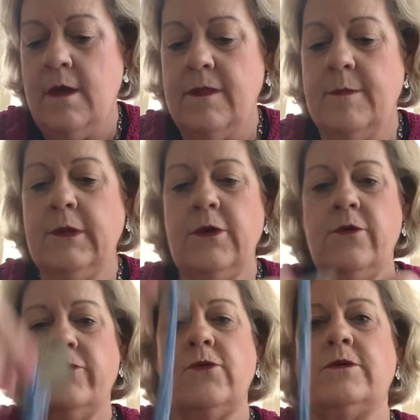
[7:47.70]
The blue,
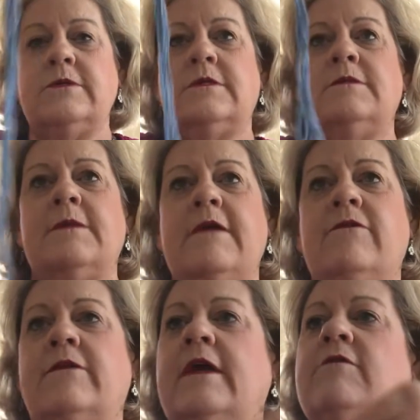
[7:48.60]
of course, is my
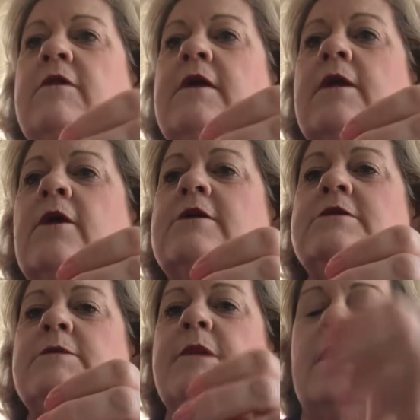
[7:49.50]
favorite. Are you
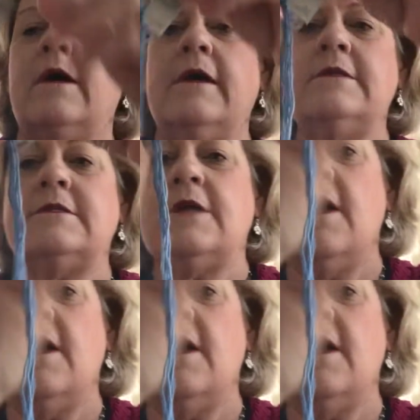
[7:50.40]
surprised?